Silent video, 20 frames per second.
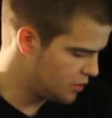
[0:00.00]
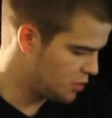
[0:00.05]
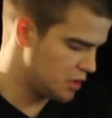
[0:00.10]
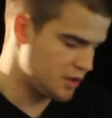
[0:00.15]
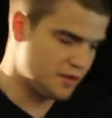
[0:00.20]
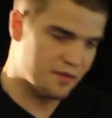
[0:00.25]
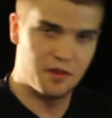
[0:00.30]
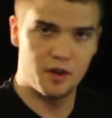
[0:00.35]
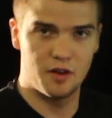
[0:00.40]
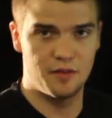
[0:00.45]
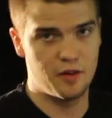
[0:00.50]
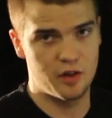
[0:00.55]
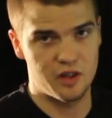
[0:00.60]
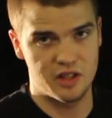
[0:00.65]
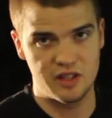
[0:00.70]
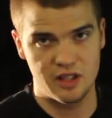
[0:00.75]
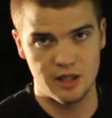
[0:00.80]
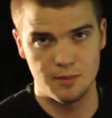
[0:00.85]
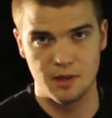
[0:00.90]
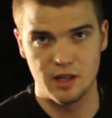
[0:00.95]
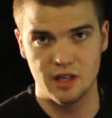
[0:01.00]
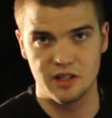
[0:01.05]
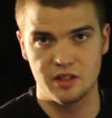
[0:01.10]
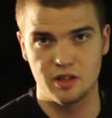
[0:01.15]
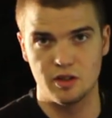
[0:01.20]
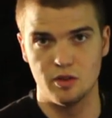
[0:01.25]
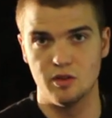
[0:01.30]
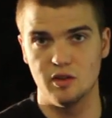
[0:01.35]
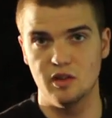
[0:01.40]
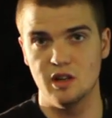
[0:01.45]
This works very similar
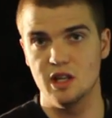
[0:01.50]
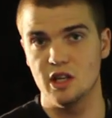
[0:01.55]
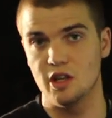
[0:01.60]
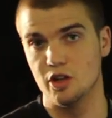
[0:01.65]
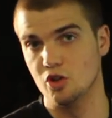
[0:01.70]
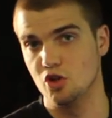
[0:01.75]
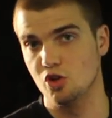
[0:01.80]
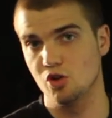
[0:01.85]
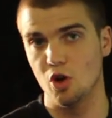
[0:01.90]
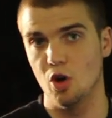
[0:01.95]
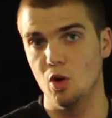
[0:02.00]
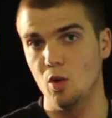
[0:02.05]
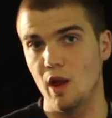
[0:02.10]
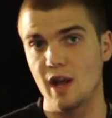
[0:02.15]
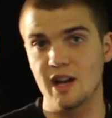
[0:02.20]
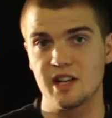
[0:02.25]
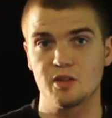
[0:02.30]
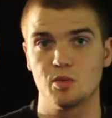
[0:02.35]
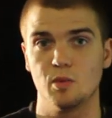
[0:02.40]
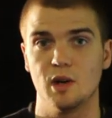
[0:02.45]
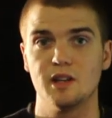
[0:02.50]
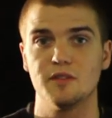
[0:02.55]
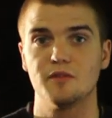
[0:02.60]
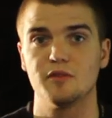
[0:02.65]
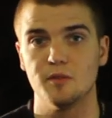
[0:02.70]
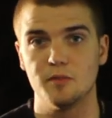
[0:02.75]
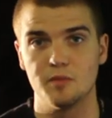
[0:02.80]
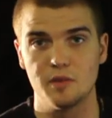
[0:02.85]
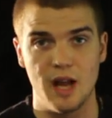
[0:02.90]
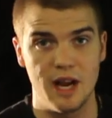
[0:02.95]
to the Control
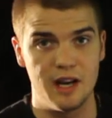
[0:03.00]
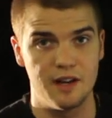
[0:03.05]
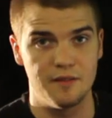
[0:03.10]
X1 from